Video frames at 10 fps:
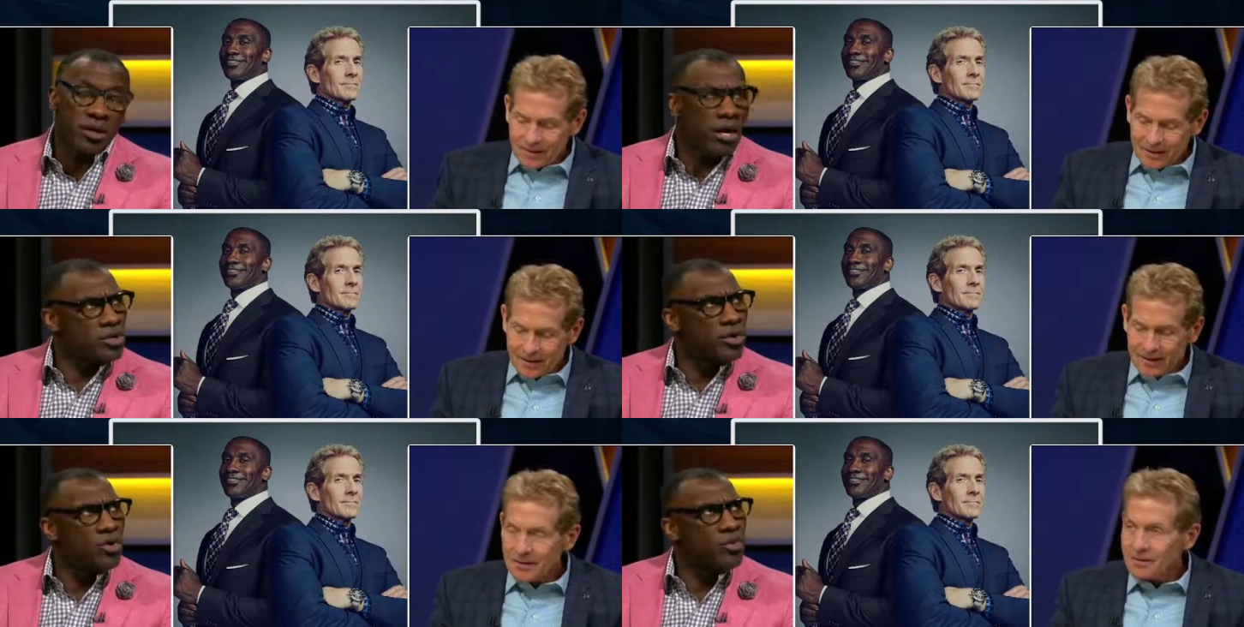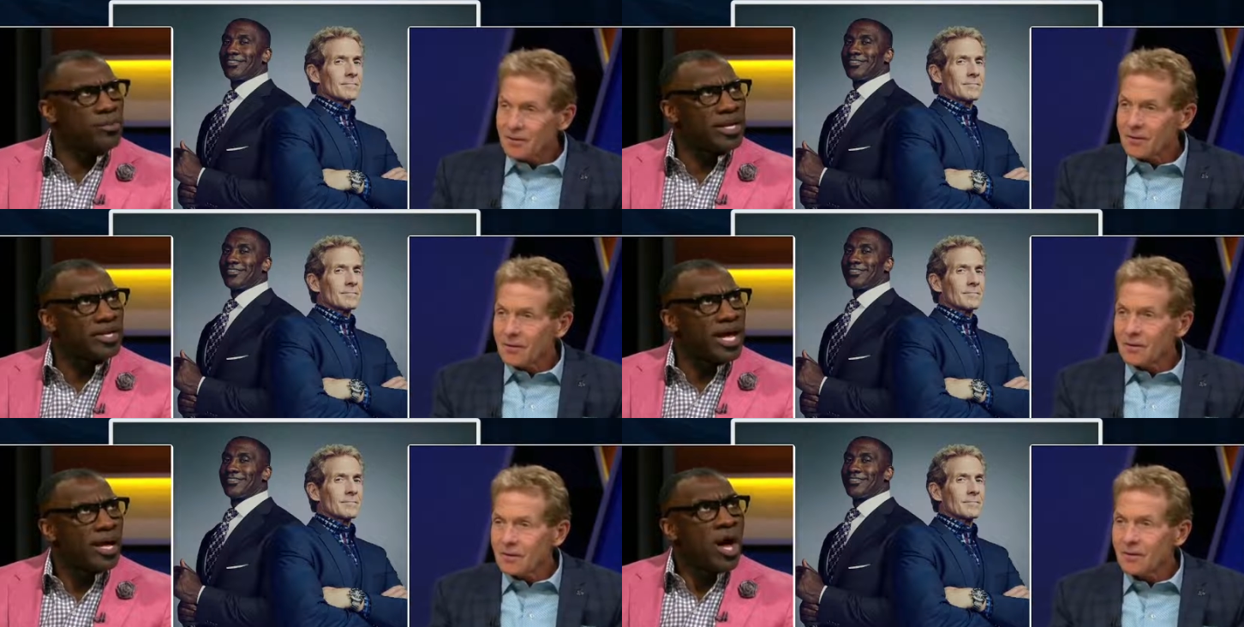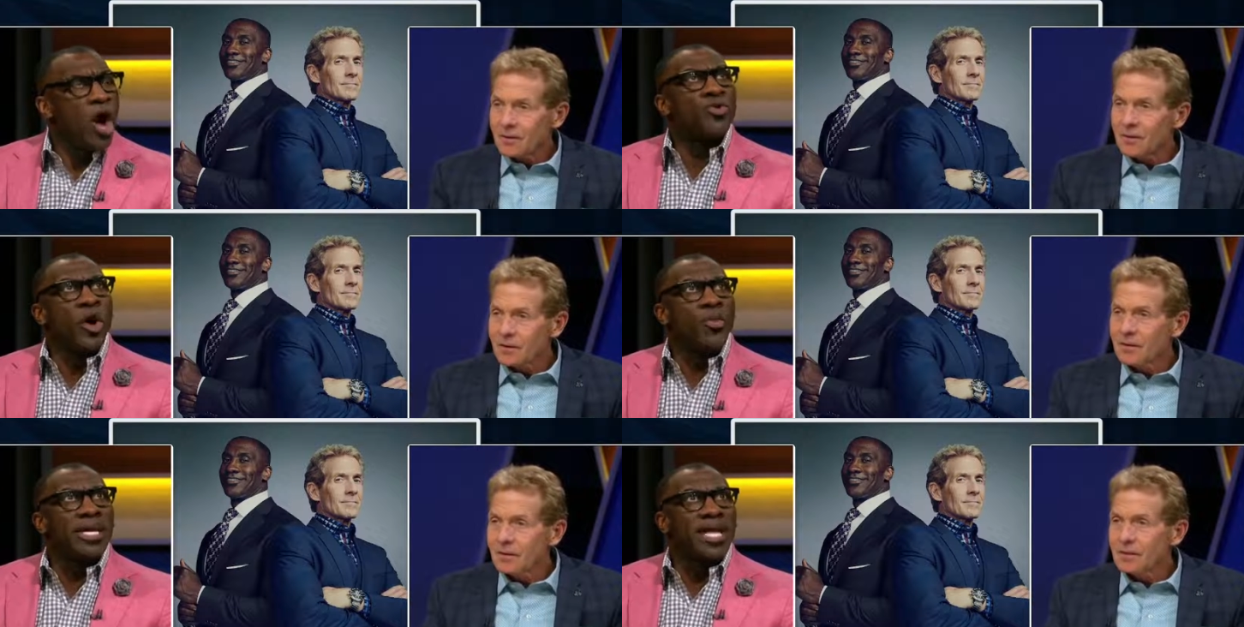Speaker 1: Oh, hold on. Who we play tonight? Oh no,
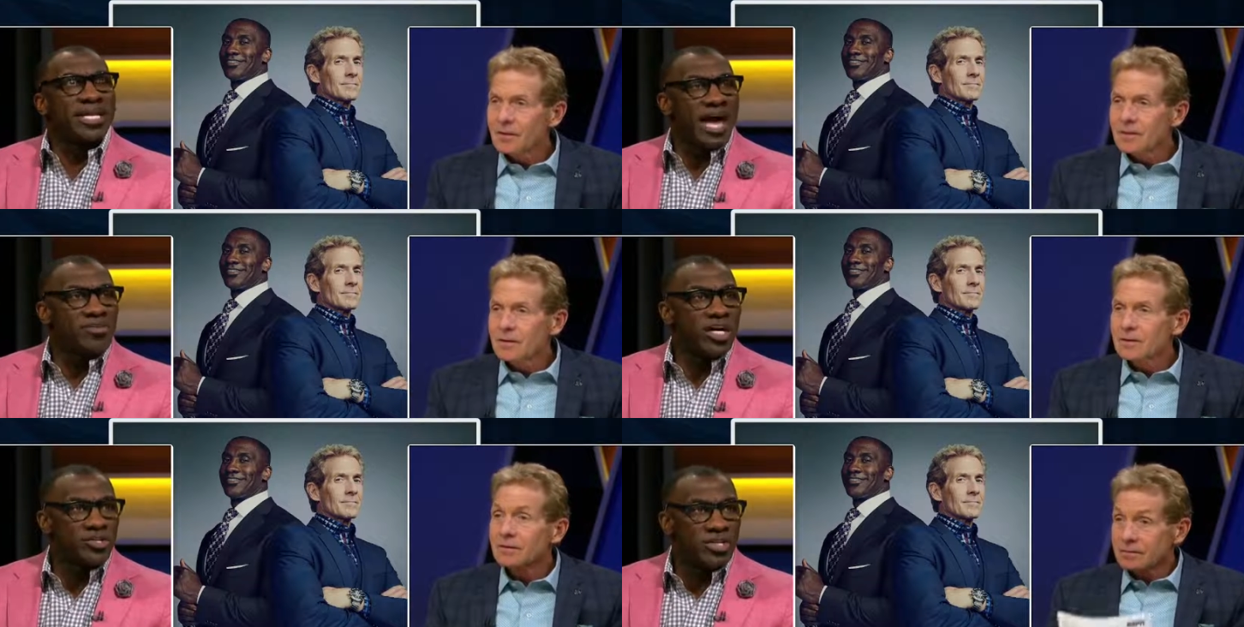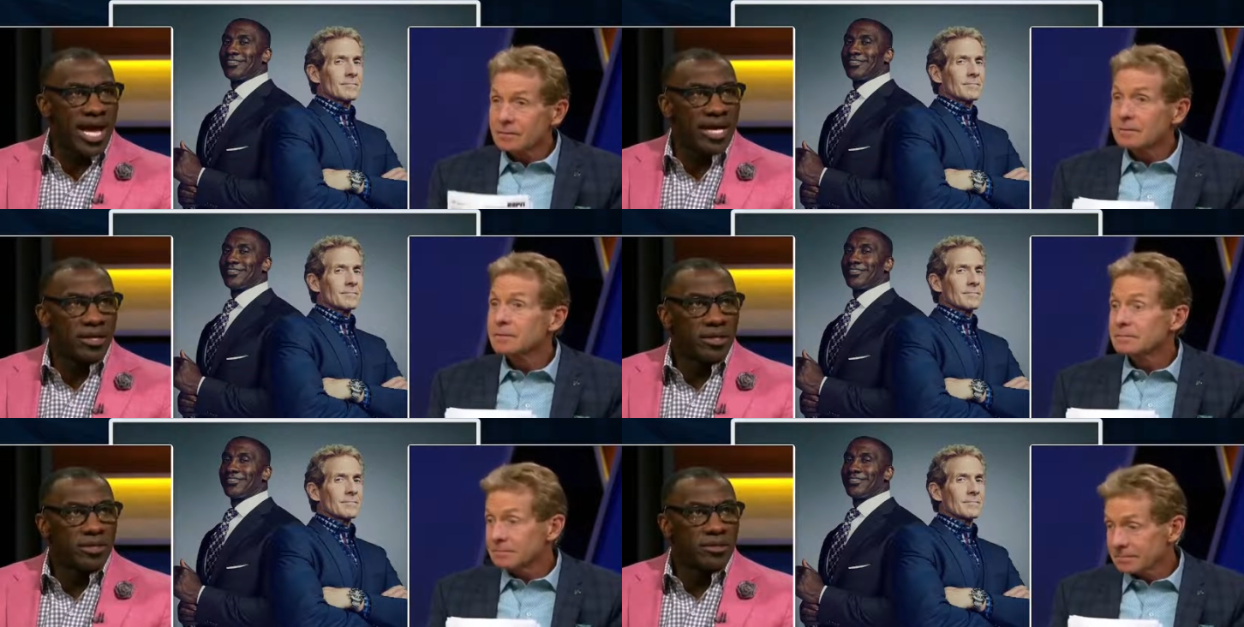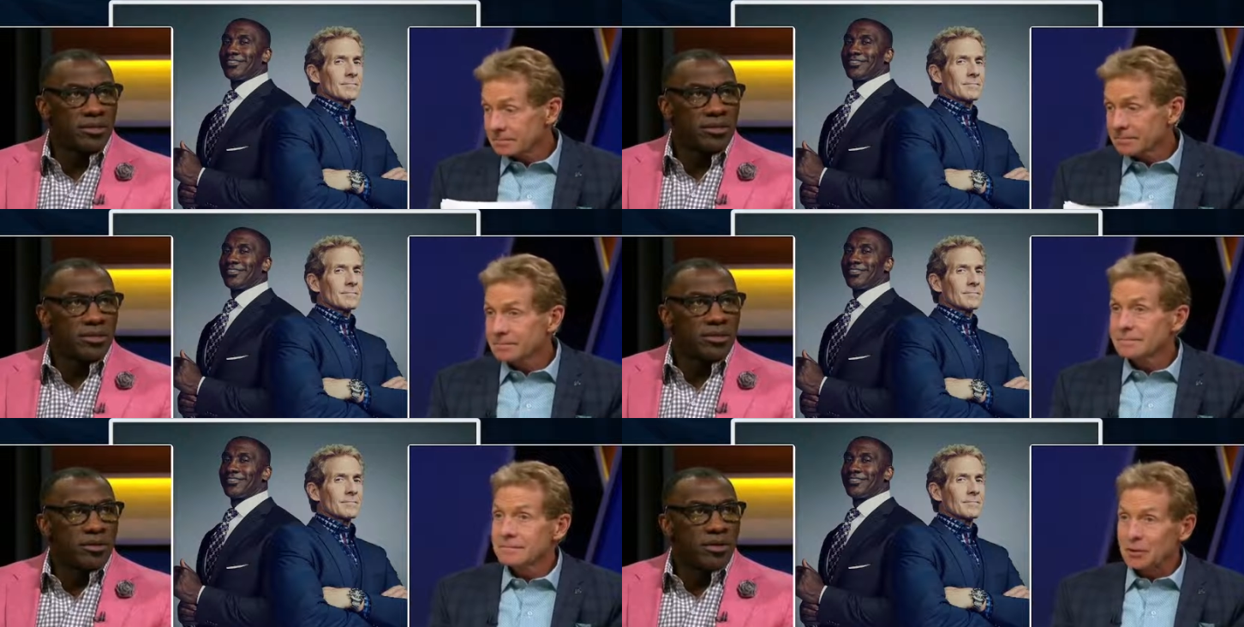we got the Cavaliers tonight.
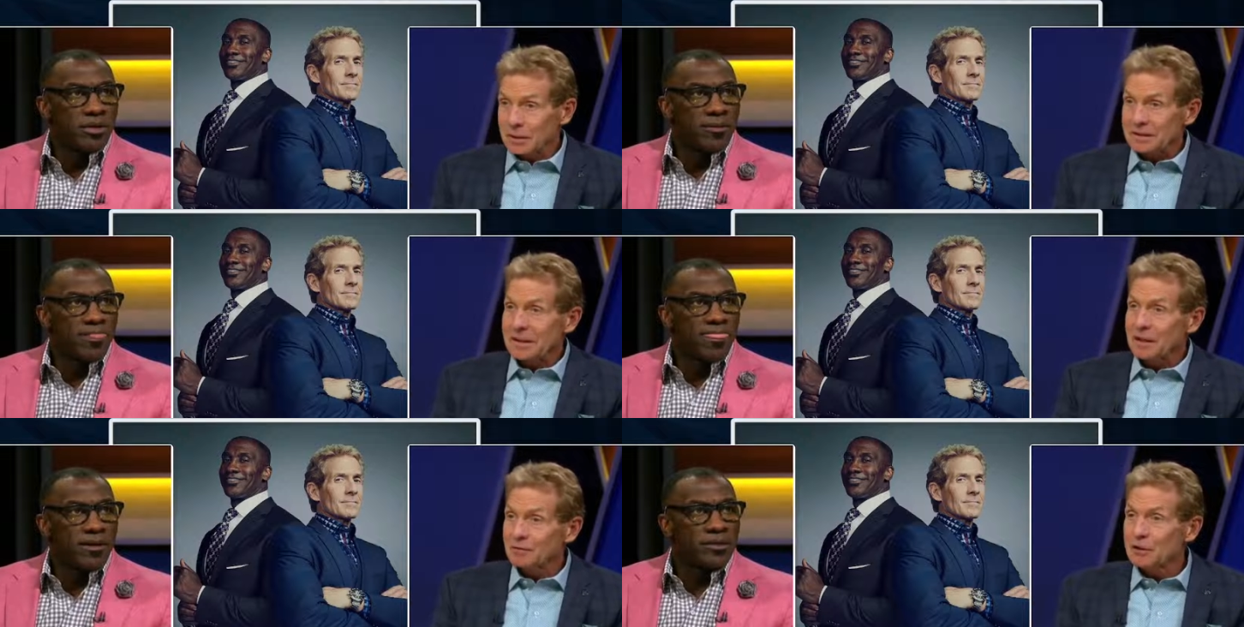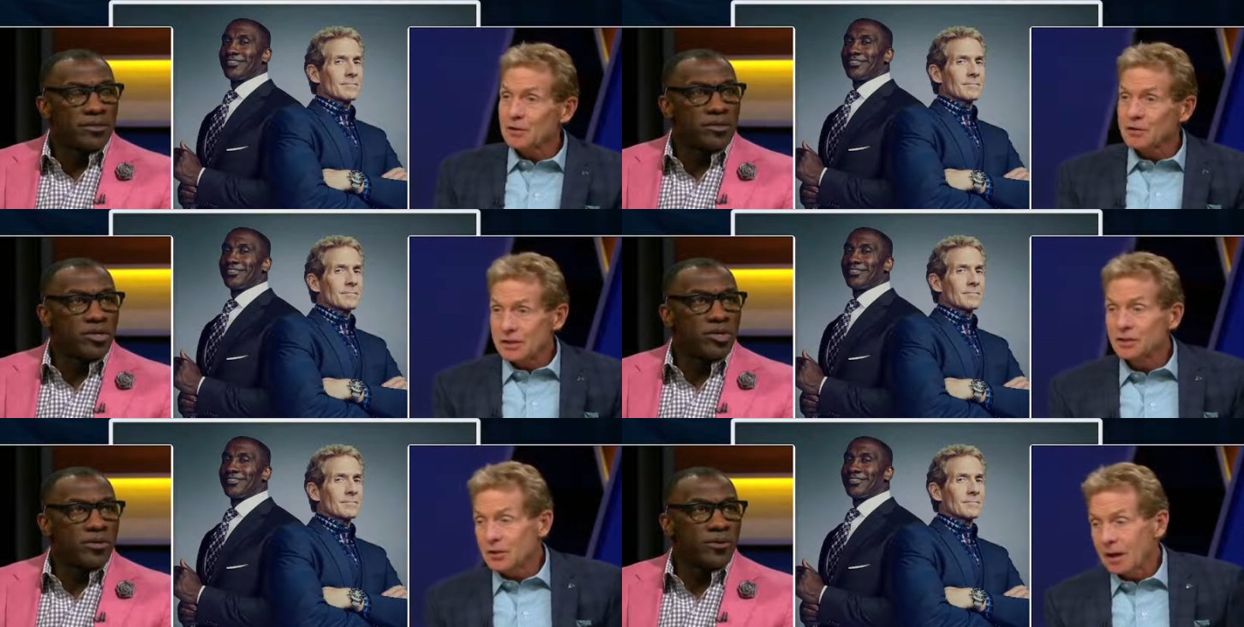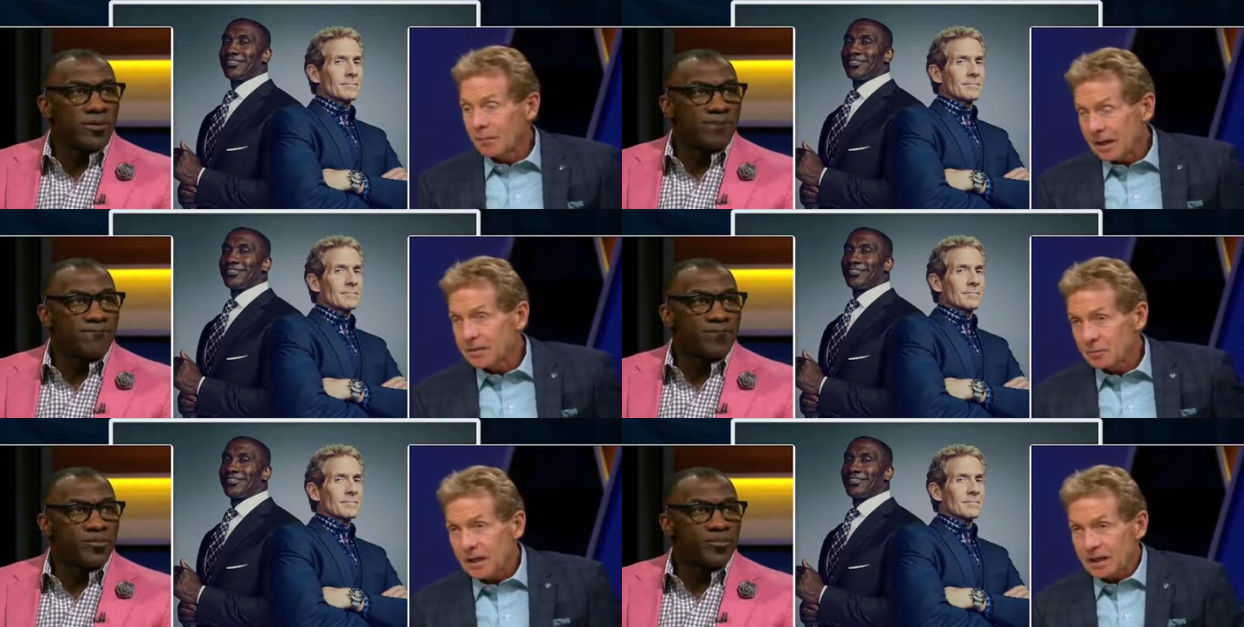
Speaker 2: You got the Cavaliers, and then you got back
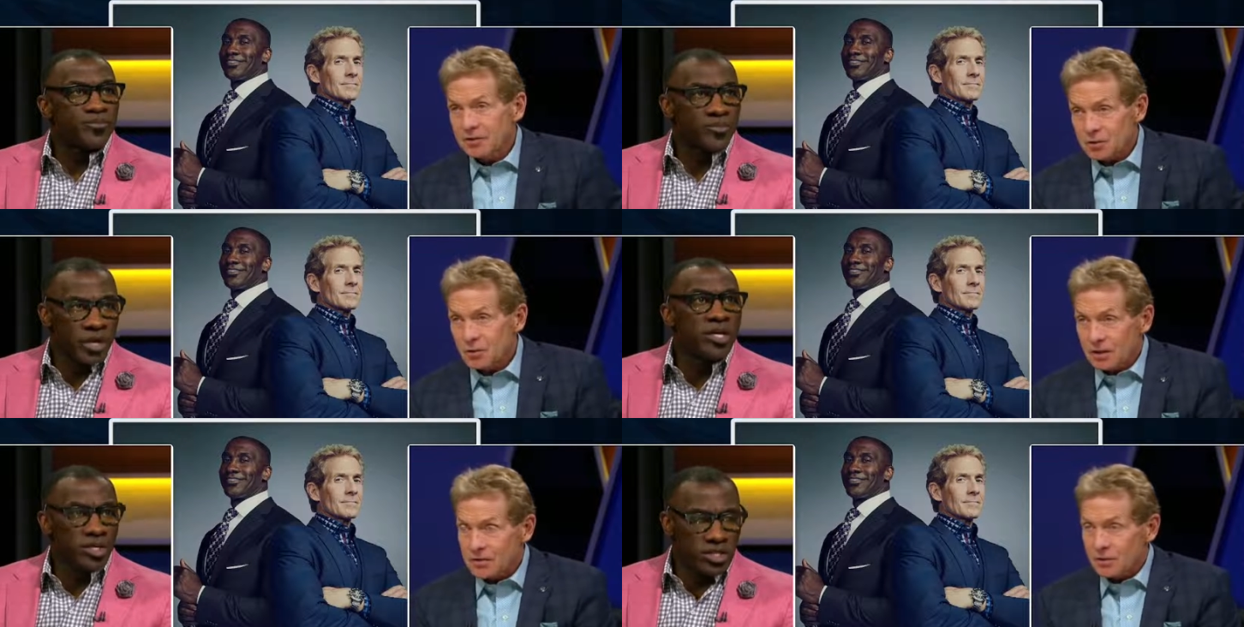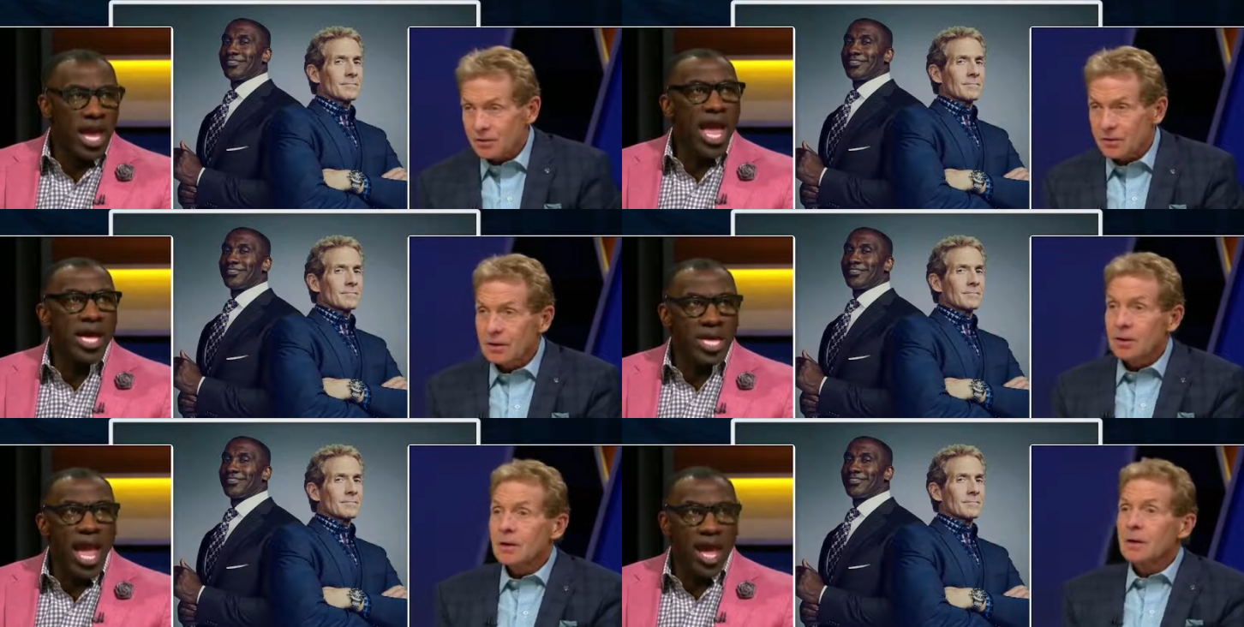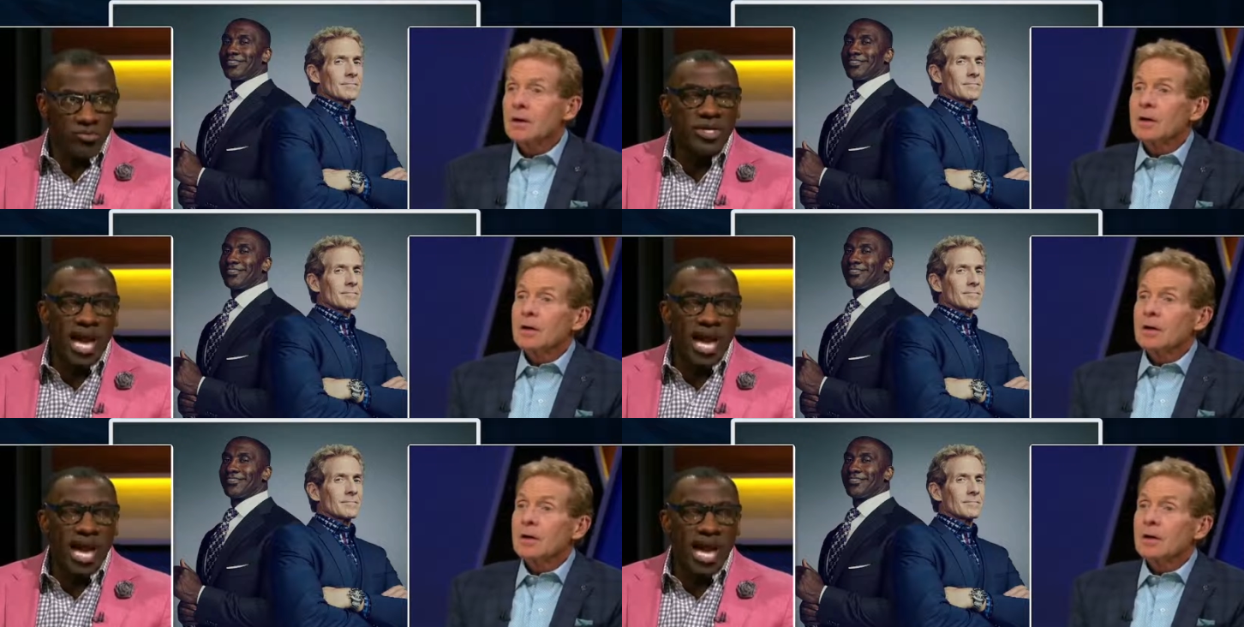
Speaker 1: to back at Toronto. Yeah, yeah, we